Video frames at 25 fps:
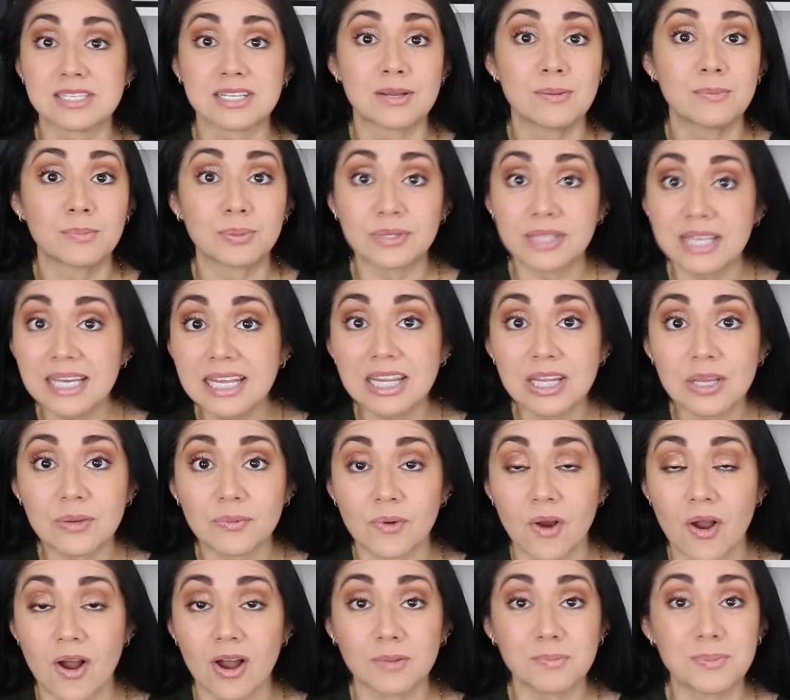completely
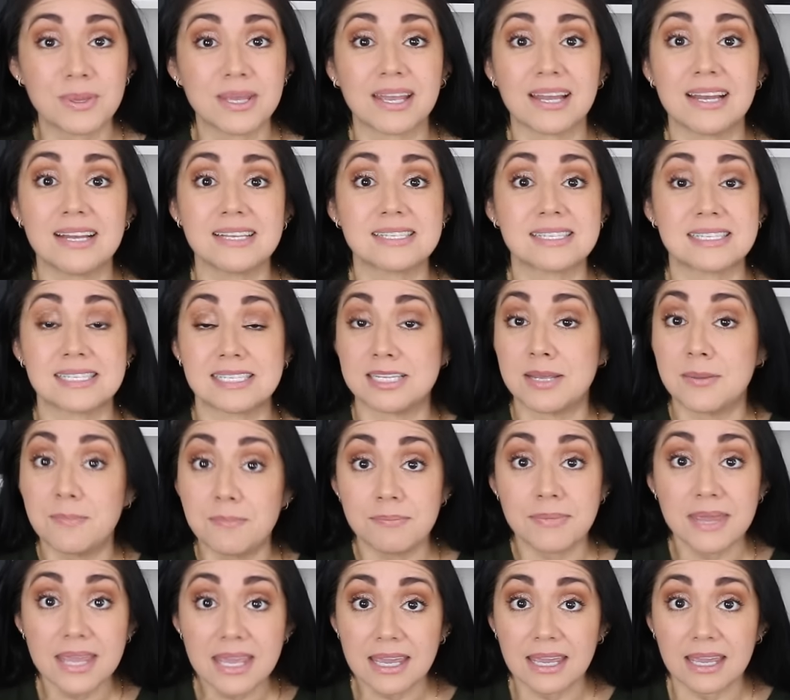wrong because to
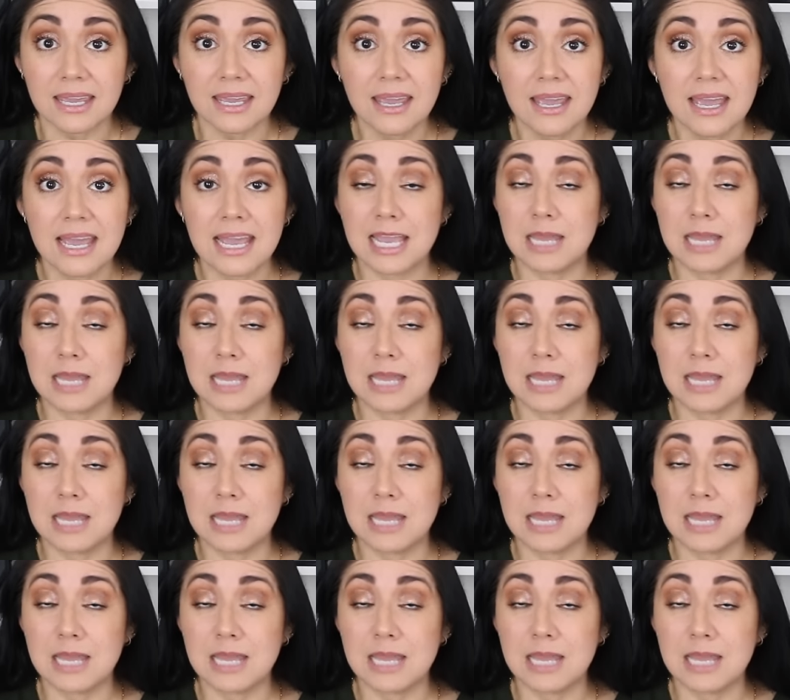me,